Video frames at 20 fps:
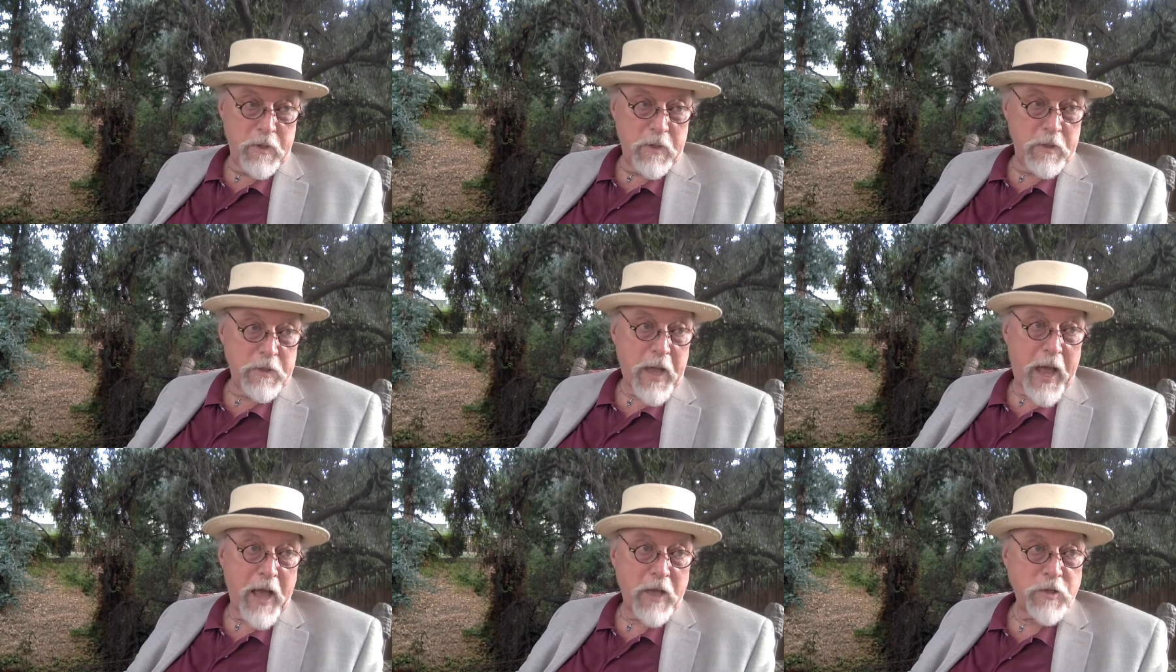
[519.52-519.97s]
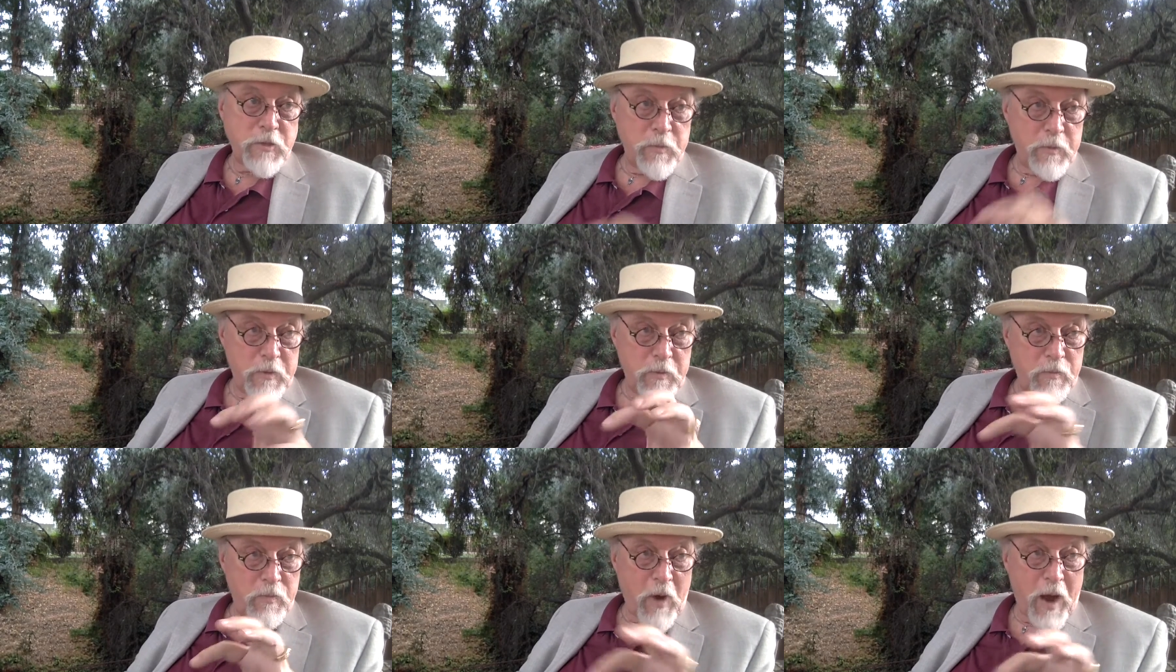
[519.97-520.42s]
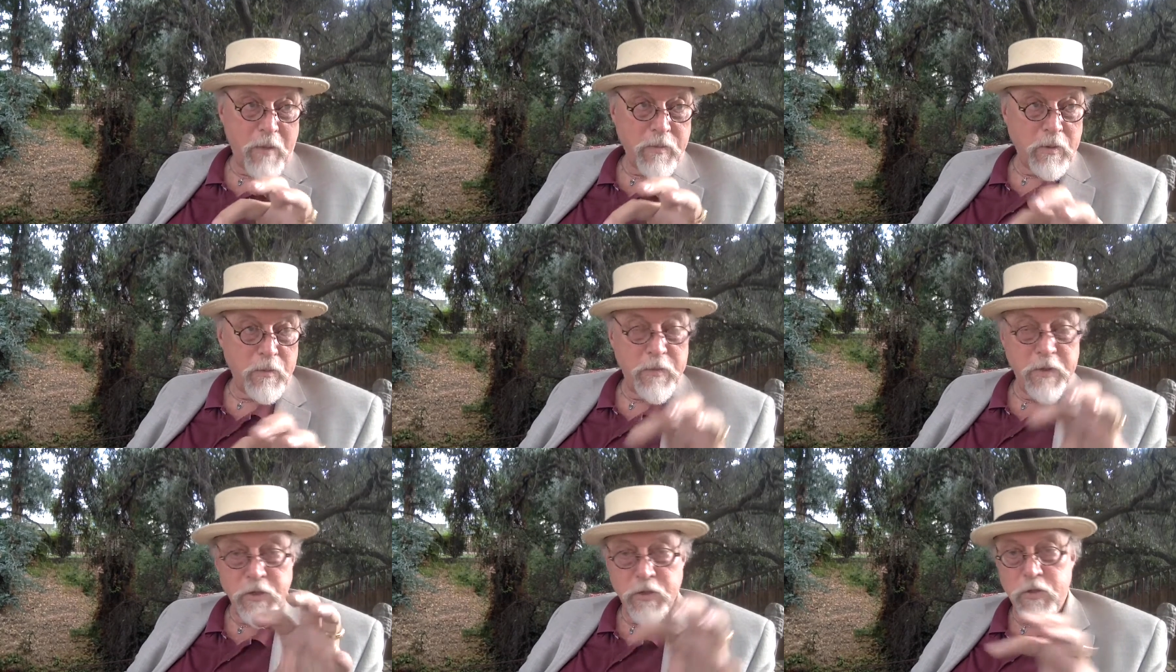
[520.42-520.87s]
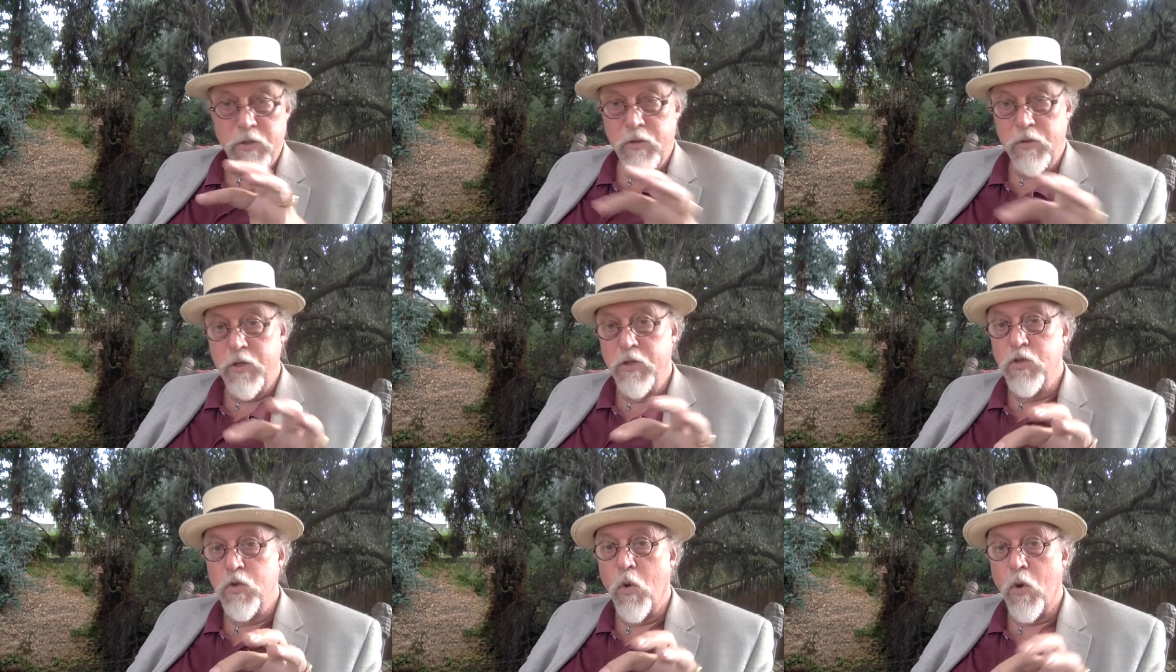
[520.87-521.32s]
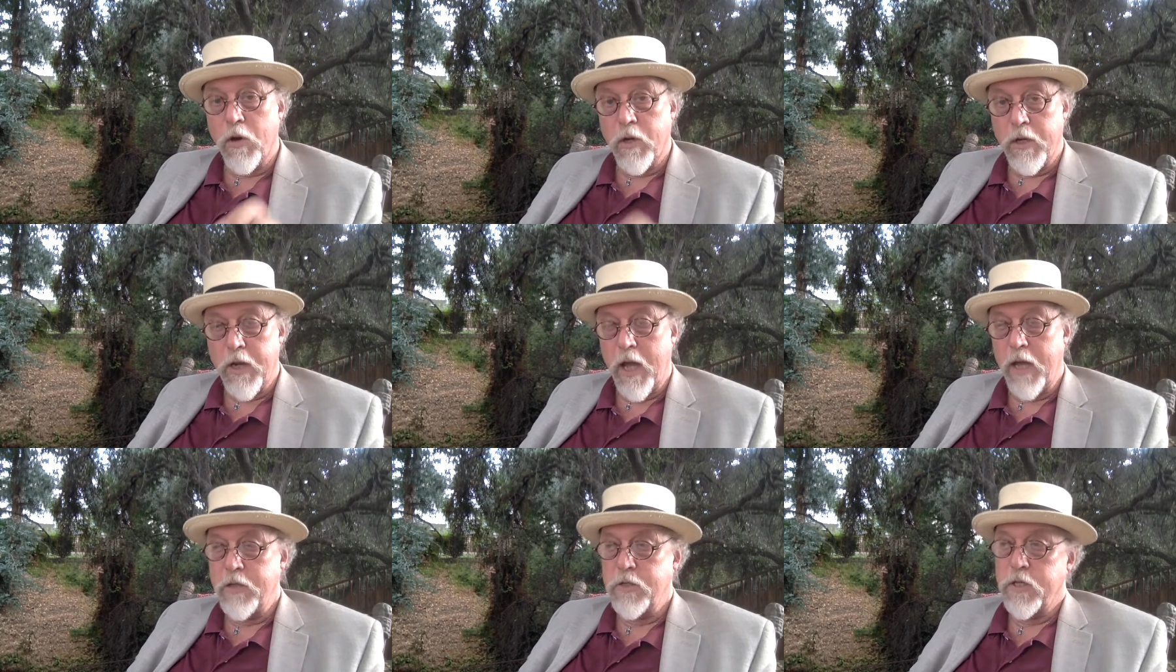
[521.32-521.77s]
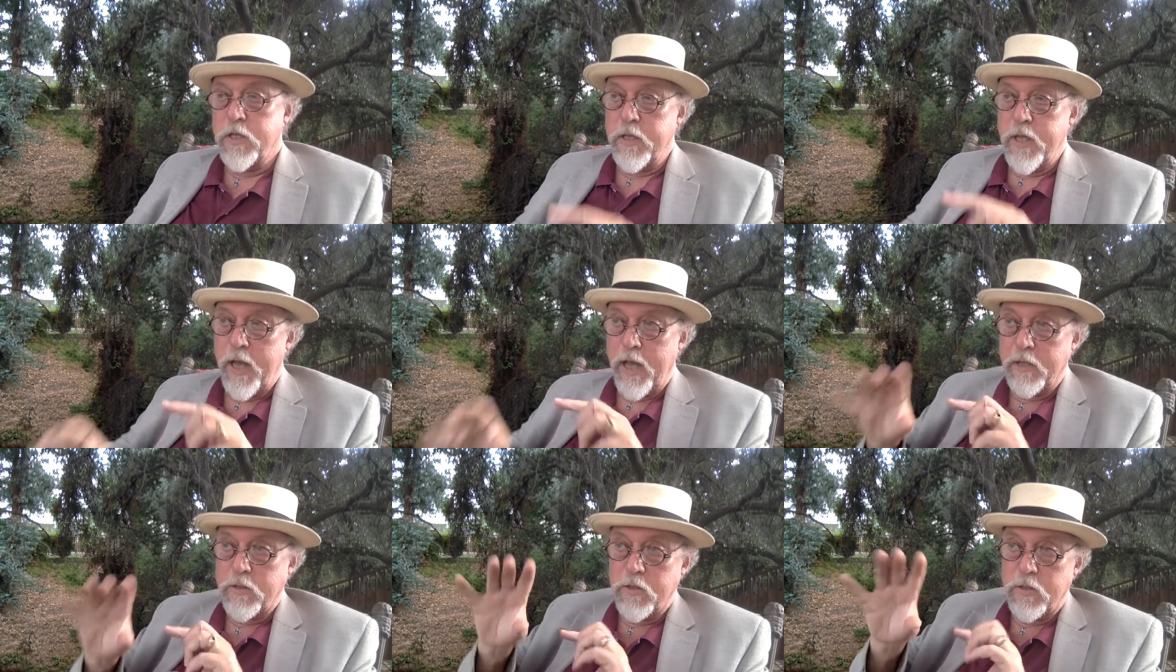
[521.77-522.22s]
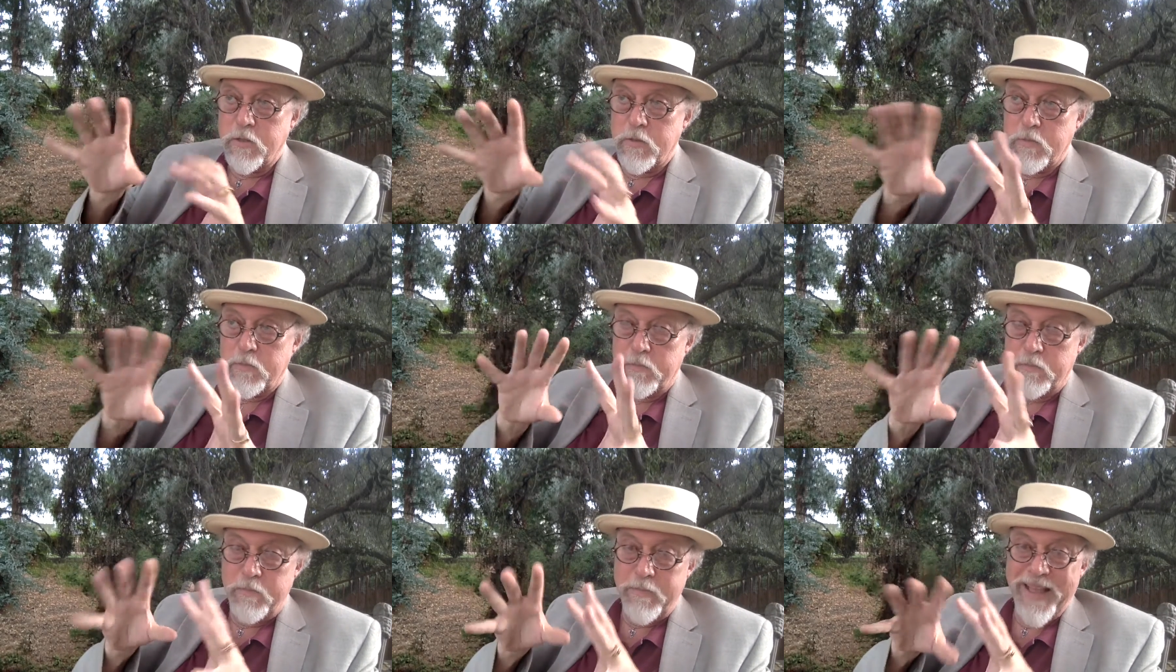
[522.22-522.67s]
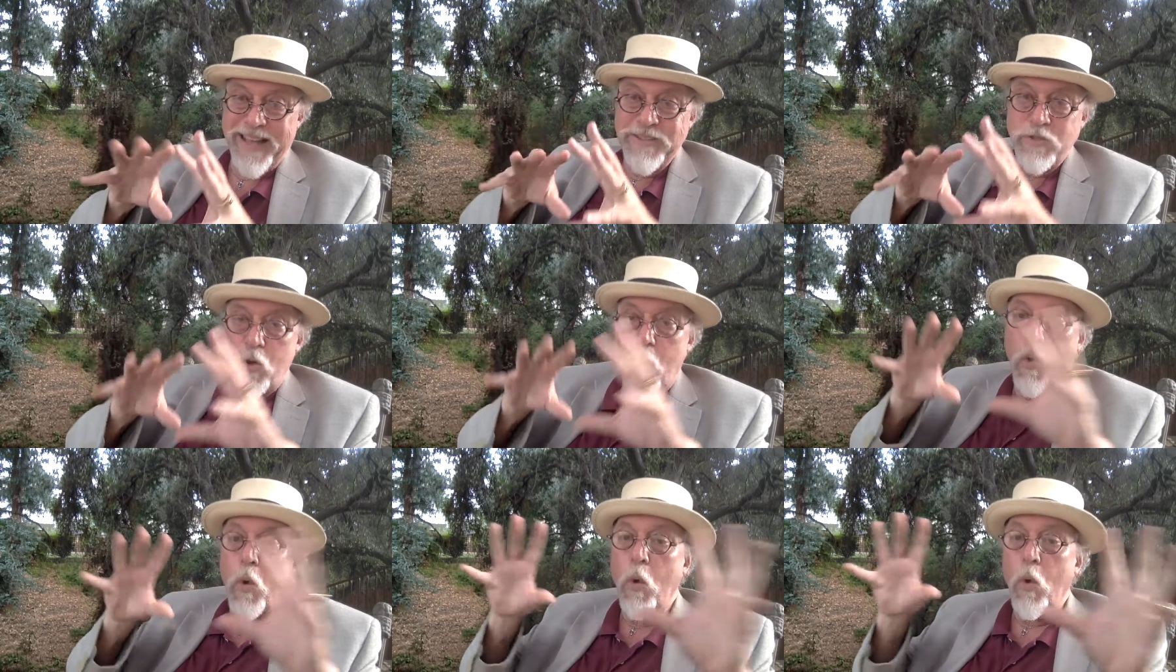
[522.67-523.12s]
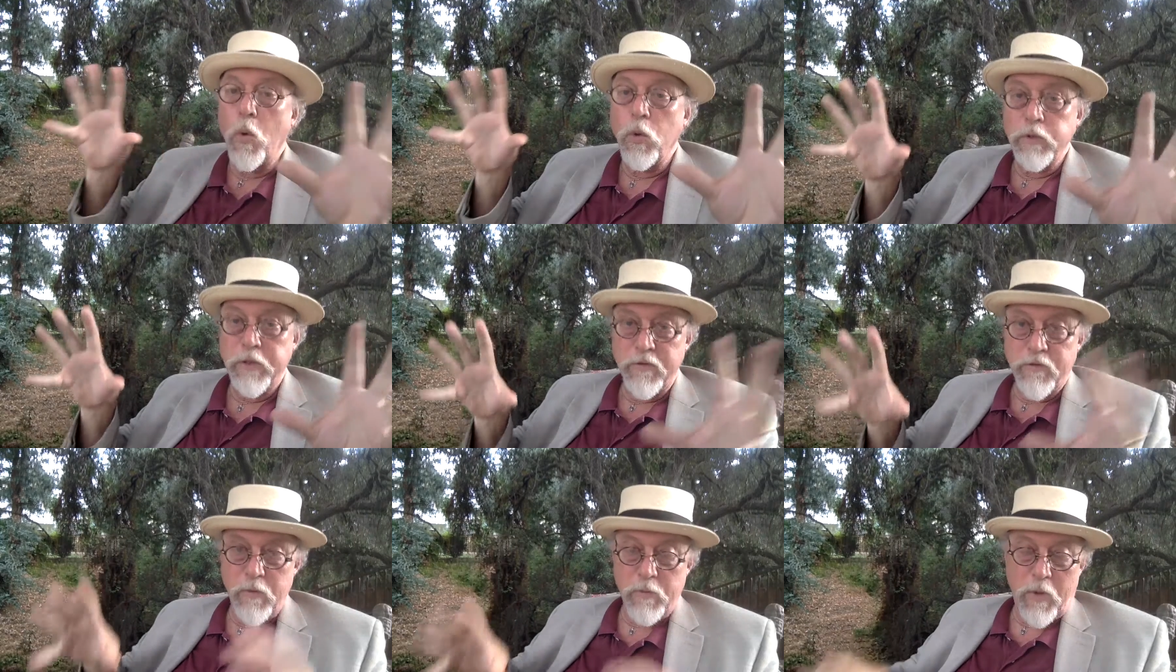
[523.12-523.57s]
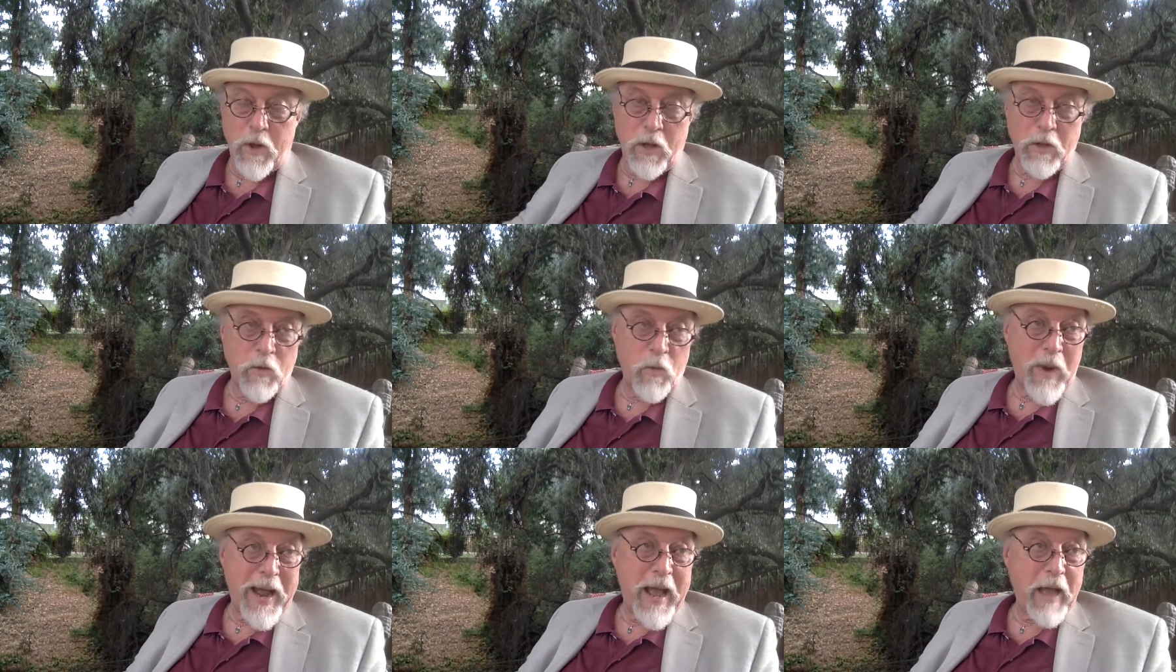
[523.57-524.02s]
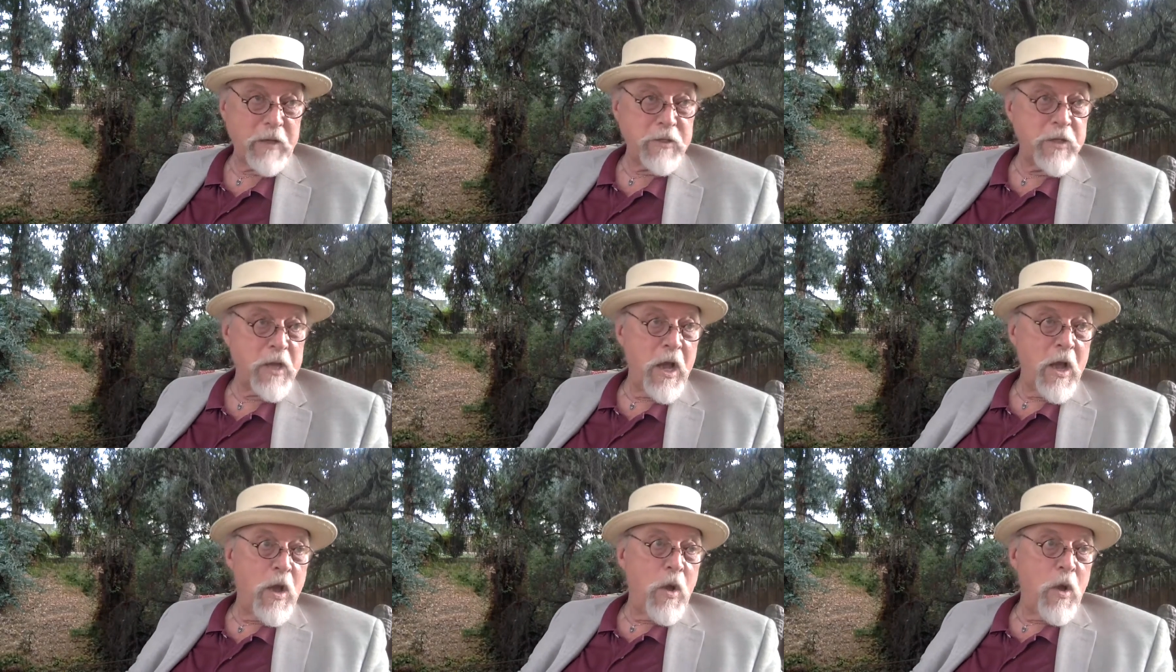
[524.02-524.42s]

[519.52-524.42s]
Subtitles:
attachment problem is disorganized, and that's a whole different ball of wax.